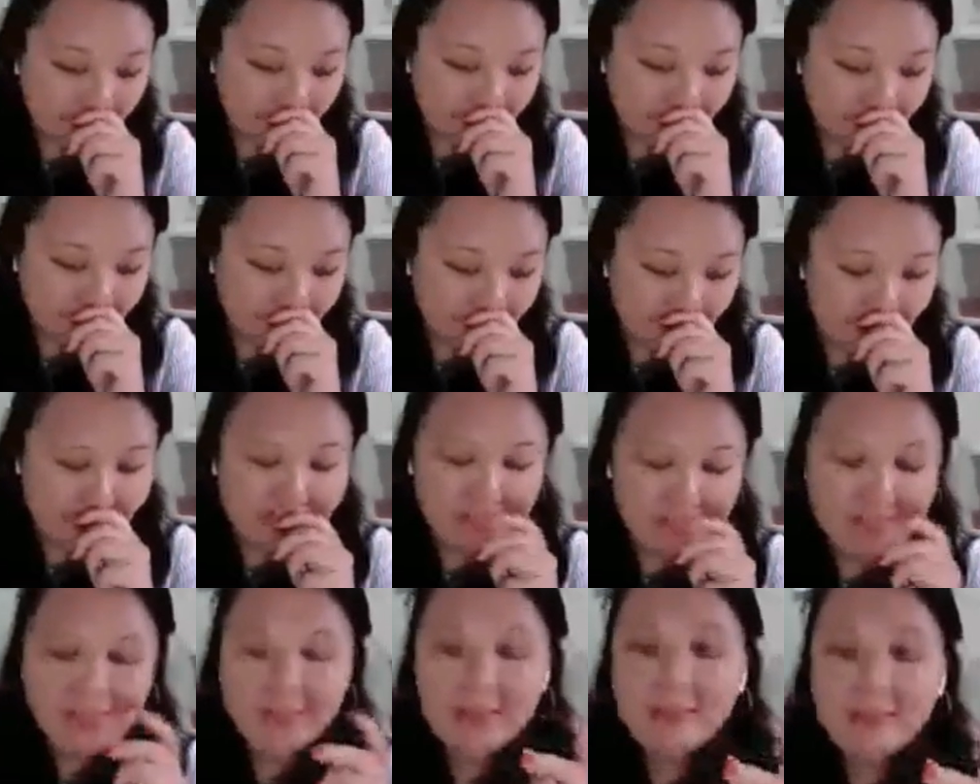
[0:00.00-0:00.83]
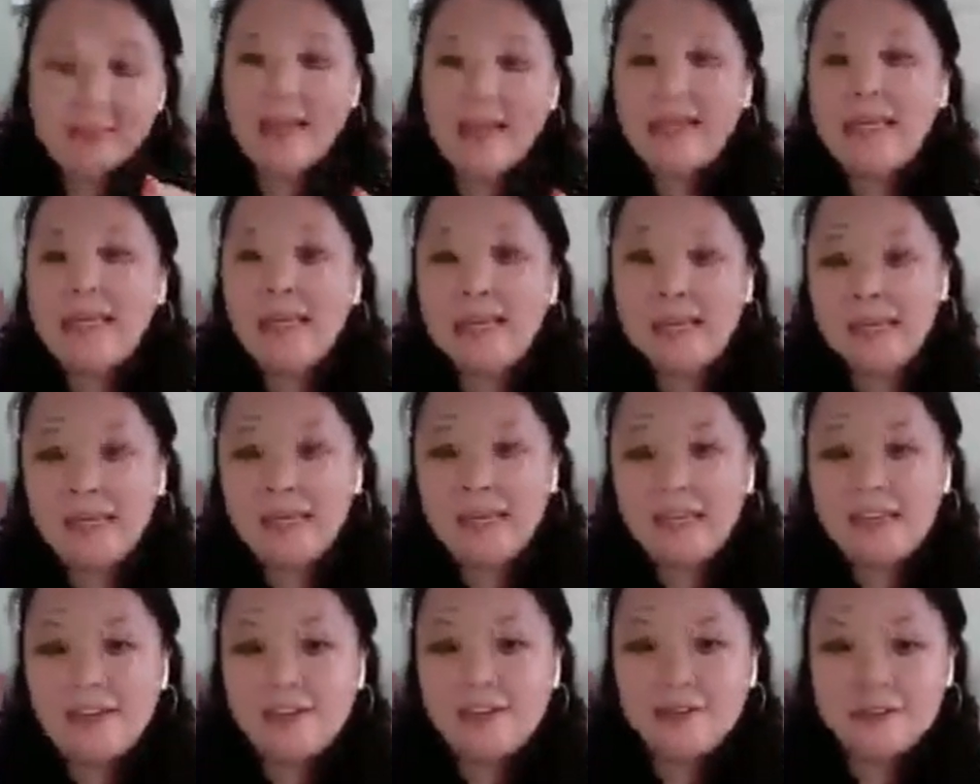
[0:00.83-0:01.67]
it's
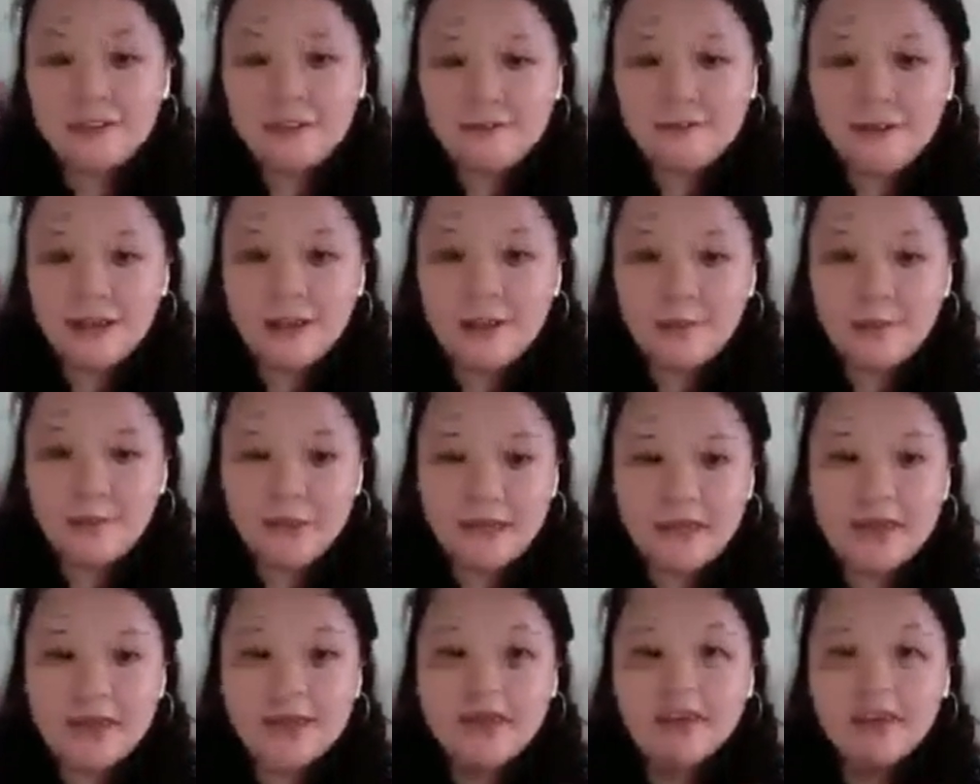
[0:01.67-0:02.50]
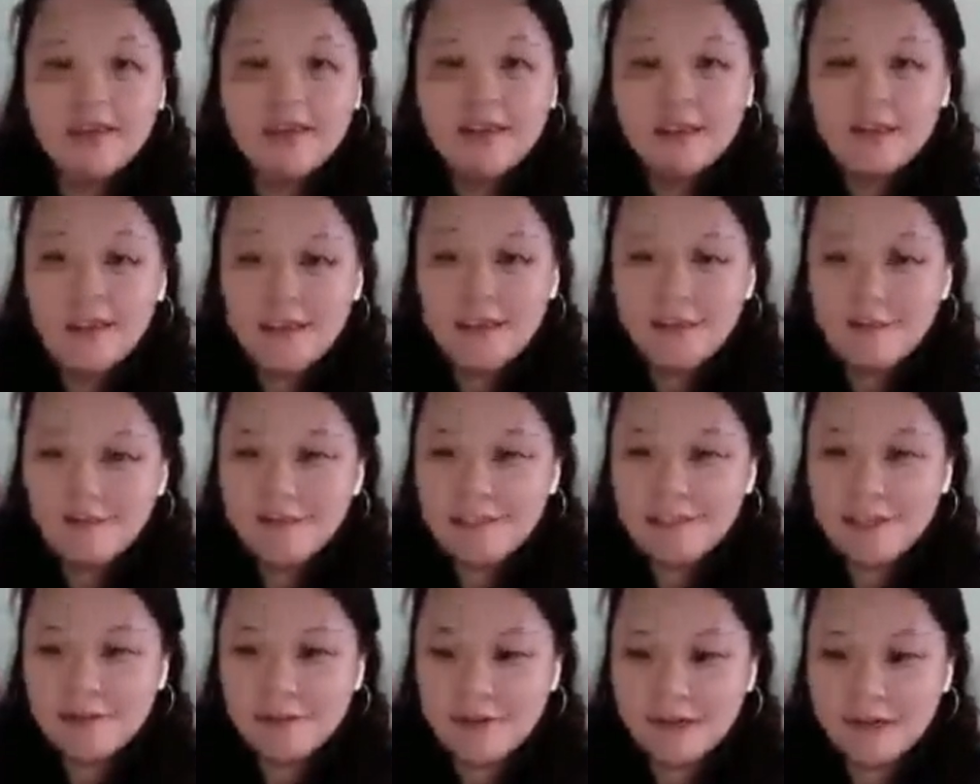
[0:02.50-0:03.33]
unlikely you're
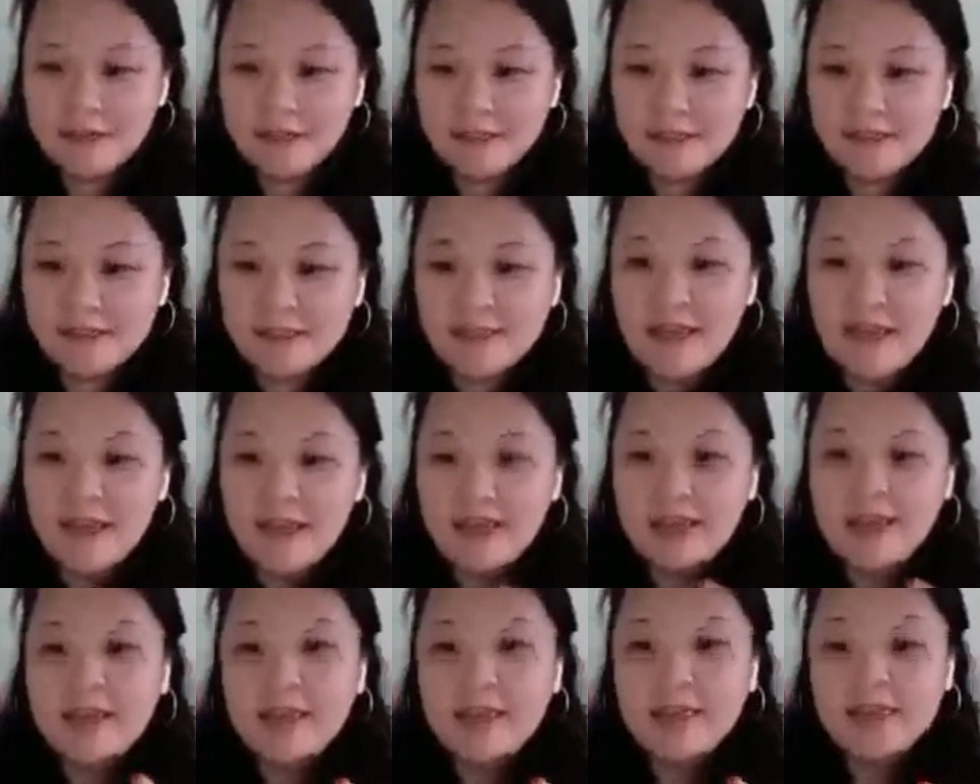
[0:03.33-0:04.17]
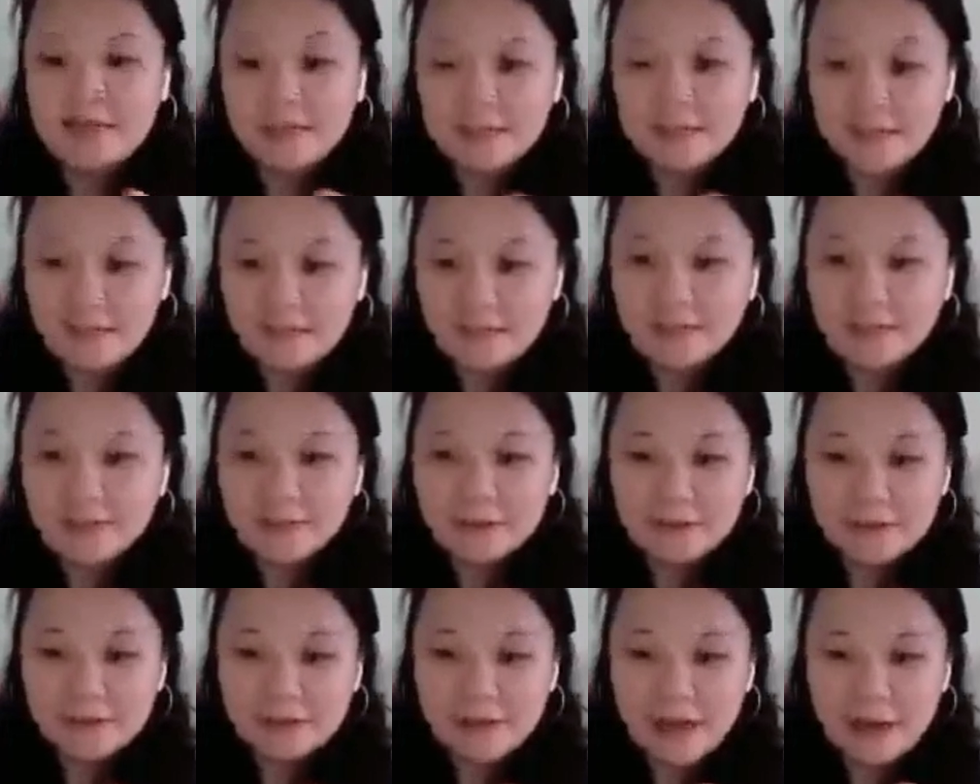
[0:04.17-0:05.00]
developing language awareness
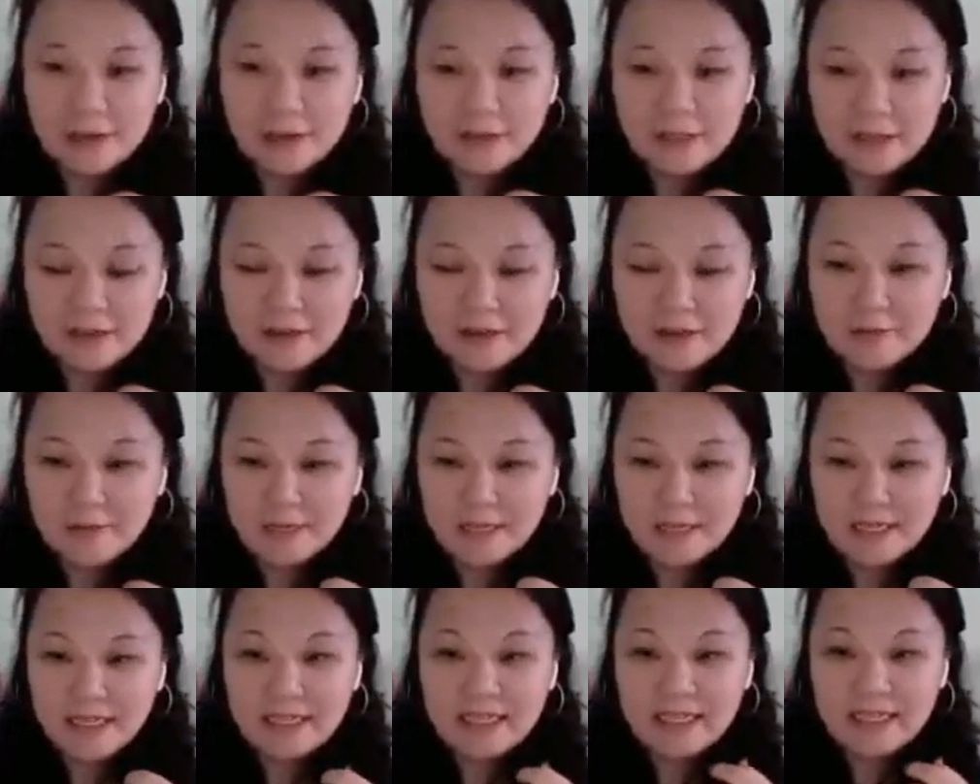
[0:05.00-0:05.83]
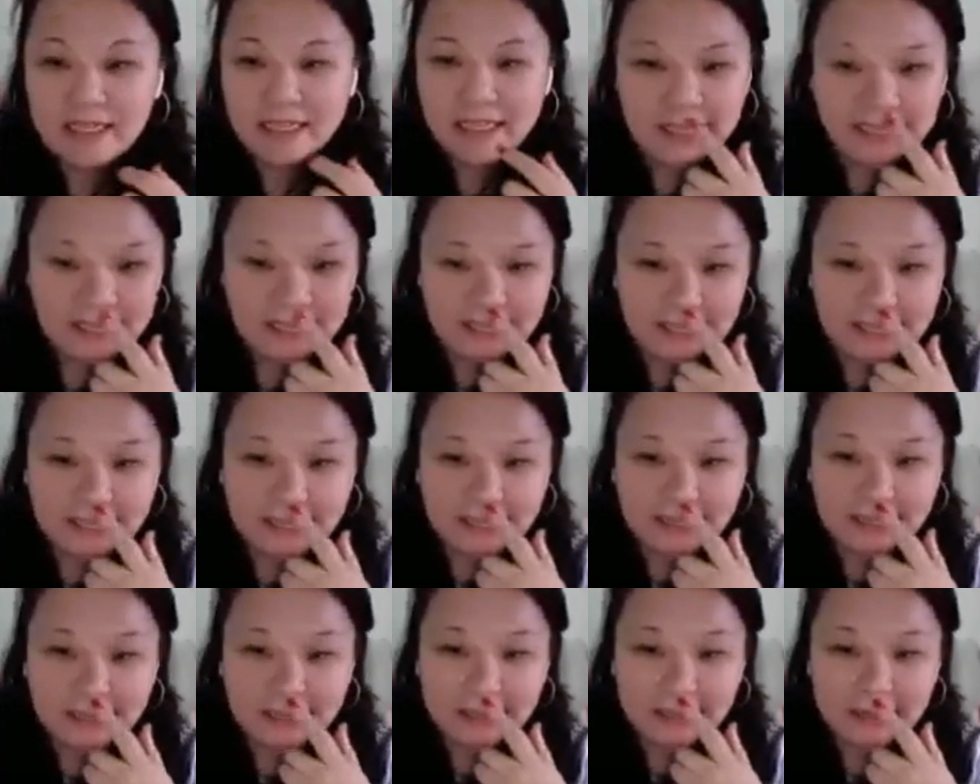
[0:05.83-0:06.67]
and a certain
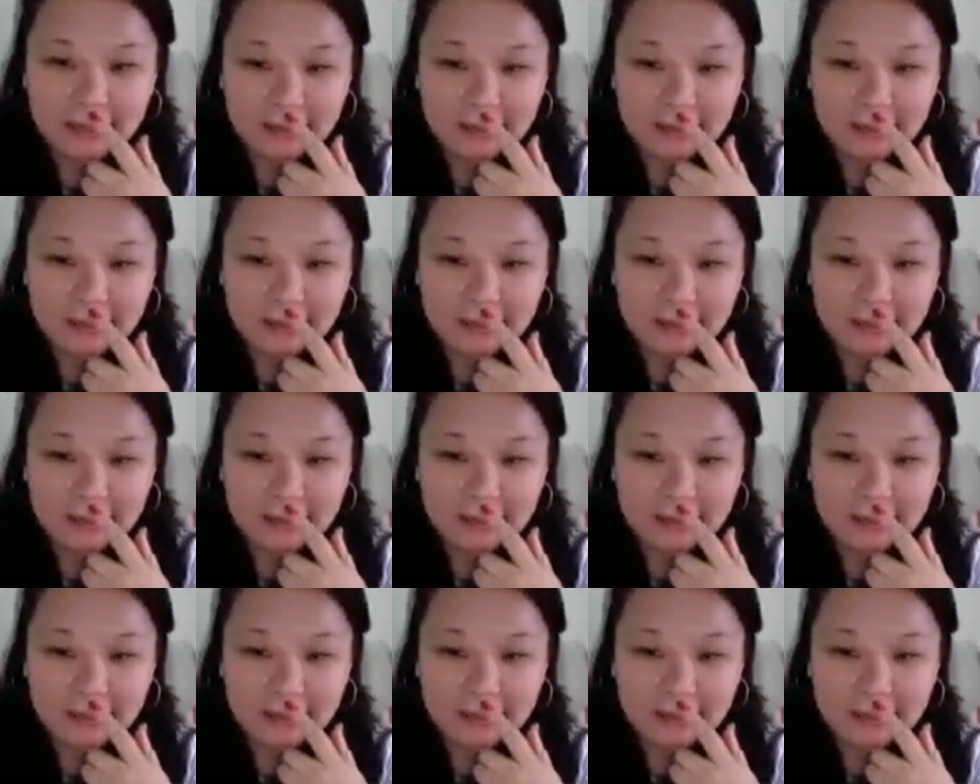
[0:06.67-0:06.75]
autonomy.